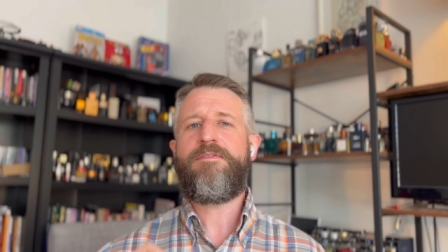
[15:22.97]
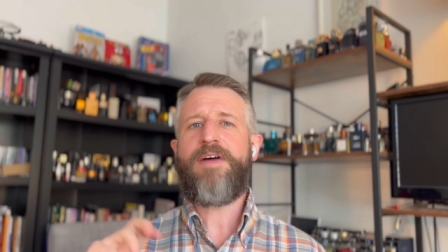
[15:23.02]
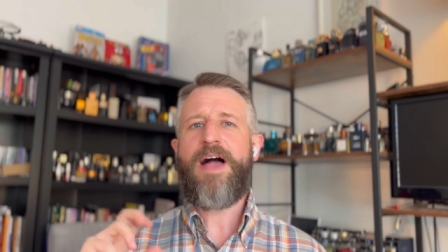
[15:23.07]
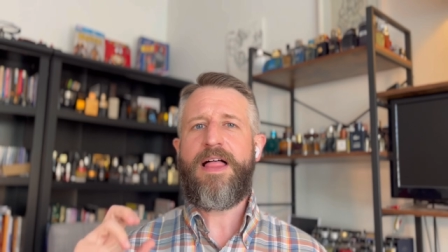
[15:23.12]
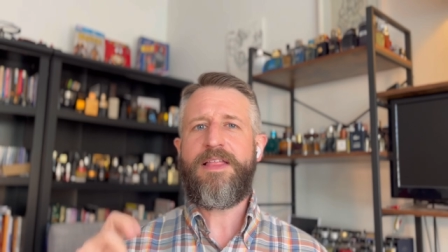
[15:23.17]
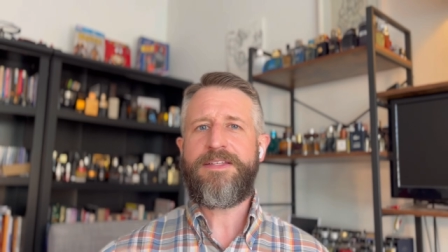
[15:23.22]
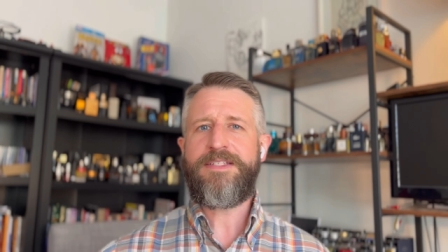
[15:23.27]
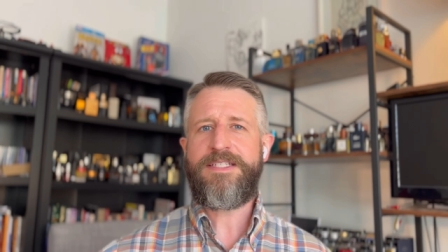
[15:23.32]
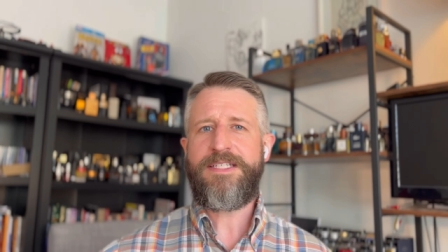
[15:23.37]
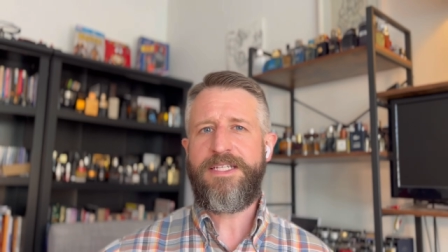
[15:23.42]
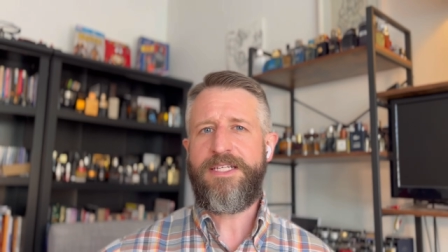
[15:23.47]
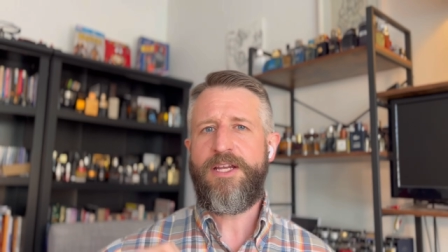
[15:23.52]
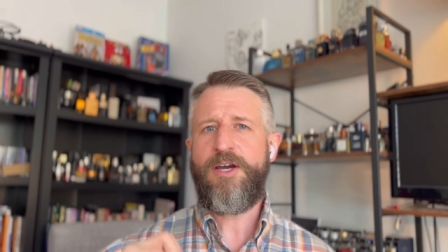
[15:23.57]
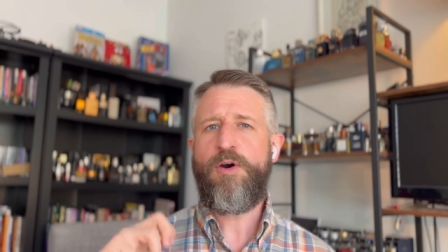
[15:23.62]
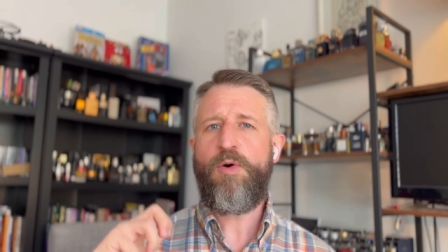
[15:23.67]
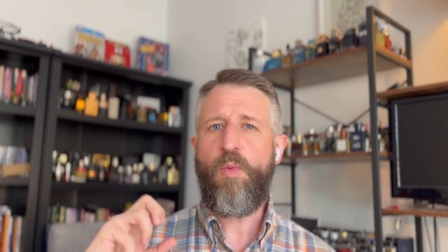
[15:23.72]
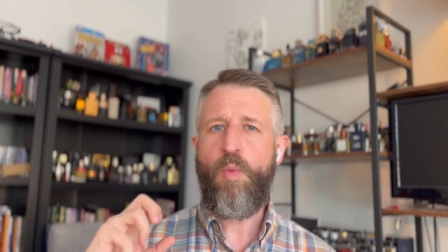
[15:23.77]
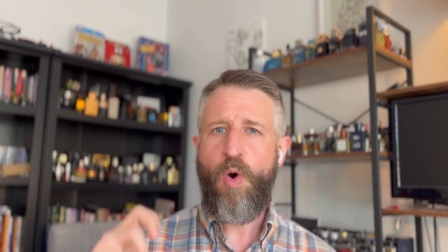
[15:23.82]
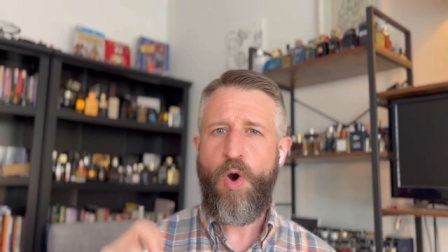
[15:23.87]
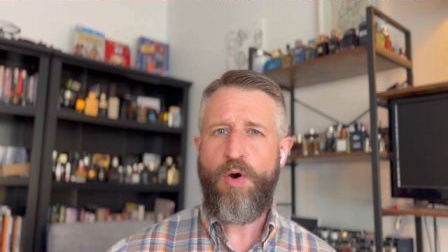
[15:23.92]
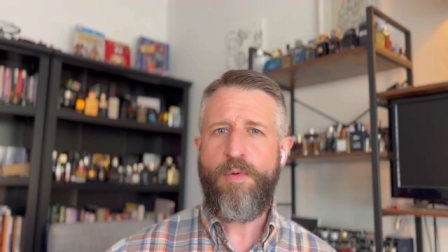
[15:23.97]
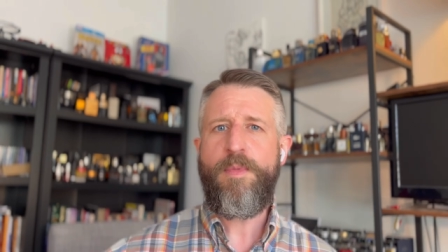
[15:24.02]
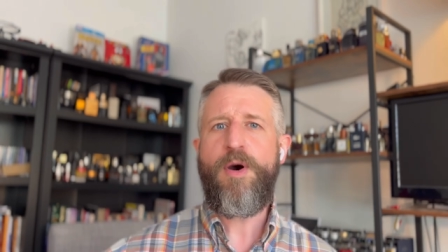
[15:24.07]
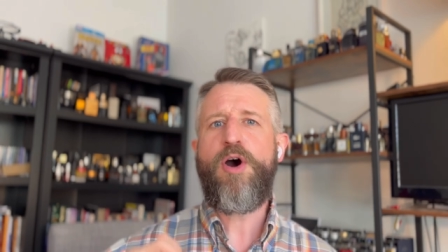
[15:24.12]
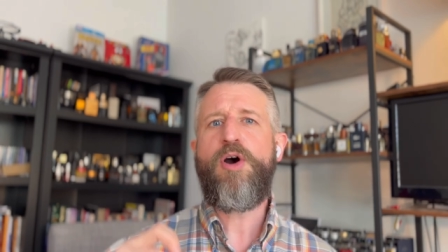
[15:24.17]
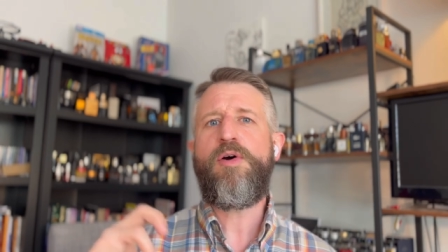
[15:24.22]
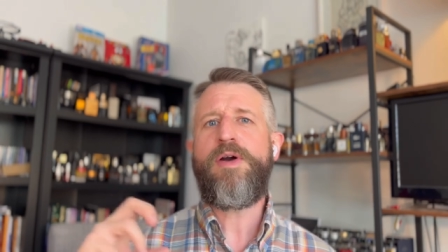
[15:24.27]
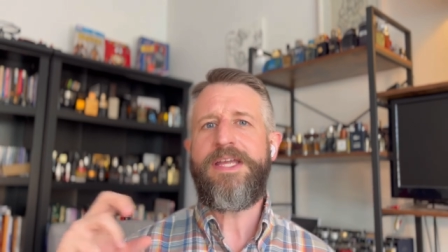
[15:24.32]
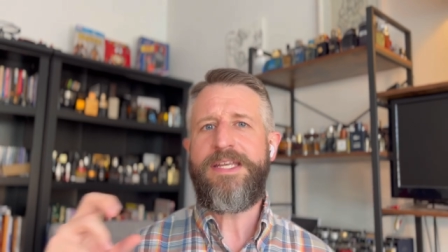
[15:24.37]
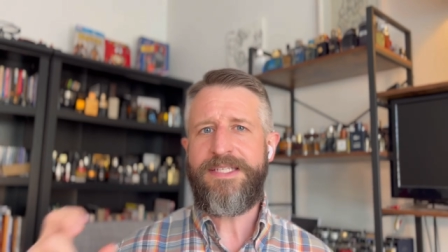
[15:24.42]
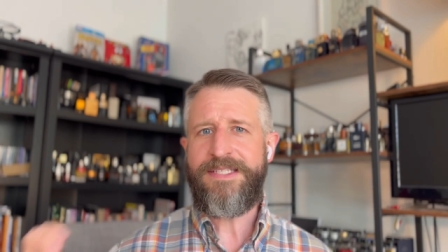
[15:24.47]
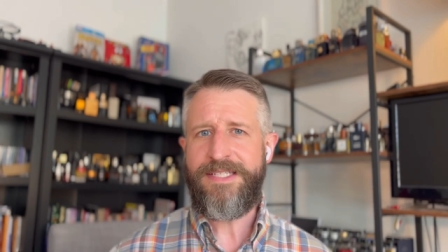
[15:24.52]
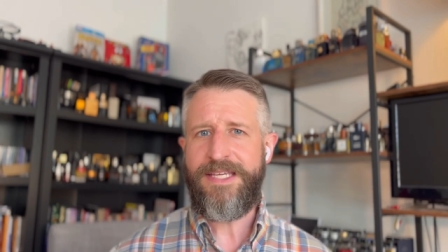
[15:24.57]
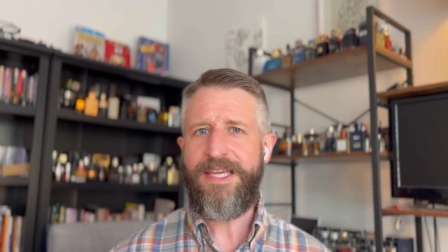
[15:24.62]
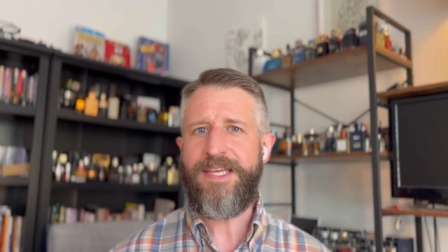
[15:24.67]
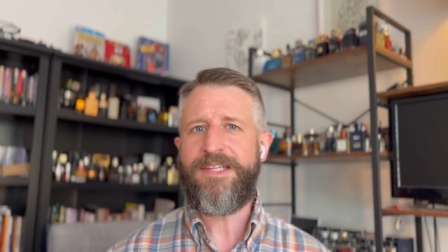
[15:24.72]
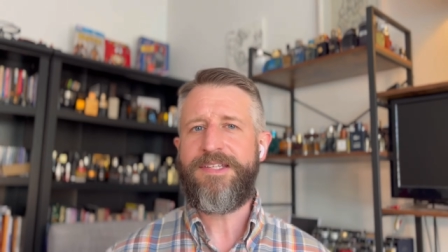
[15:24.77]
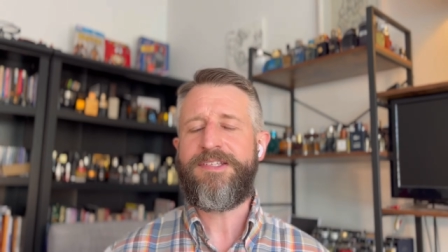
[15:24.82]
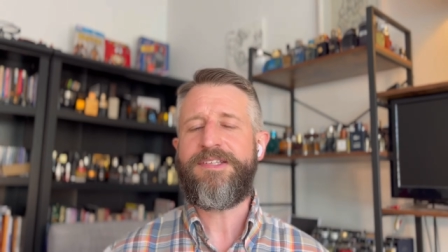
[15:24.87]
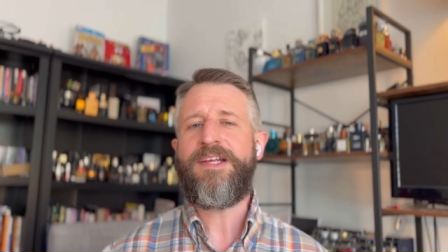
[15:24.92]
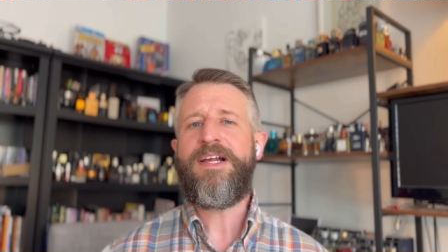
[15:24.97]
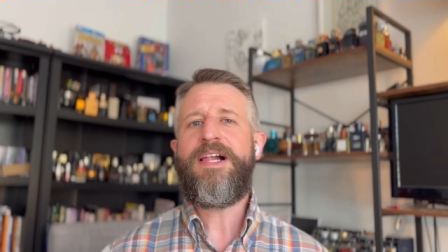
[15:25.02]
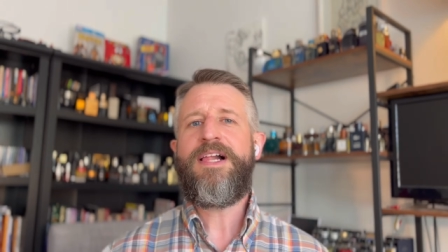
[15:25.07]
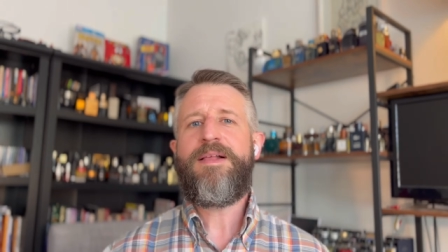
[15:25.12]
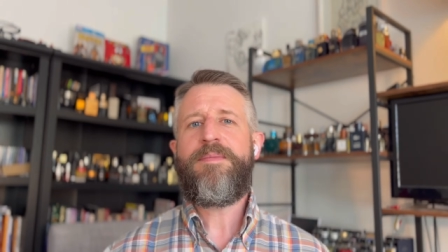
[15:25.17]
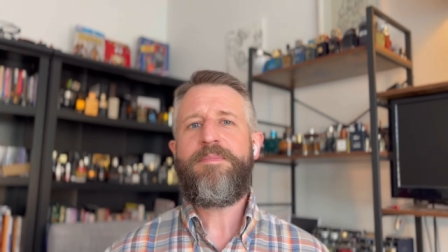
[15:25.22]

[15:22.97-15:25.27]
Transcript: Valentino Uomo Intense,